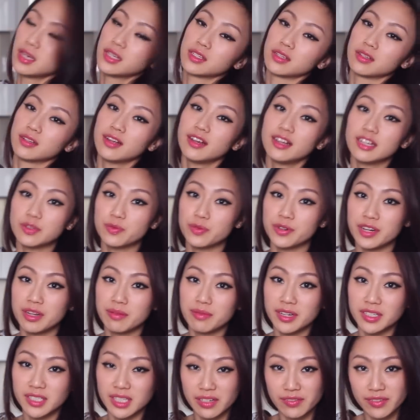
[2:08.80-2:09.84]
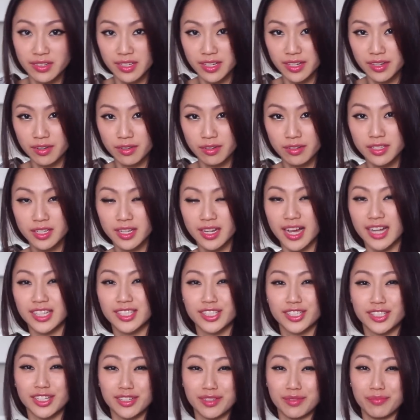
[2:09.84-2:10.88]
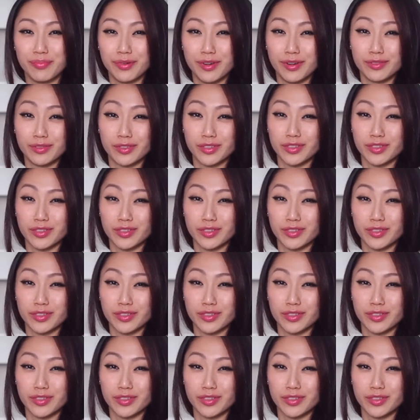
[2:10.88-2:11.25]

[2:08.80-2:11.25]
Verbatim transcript: So now it's pretty much evenly coated, I just need to blow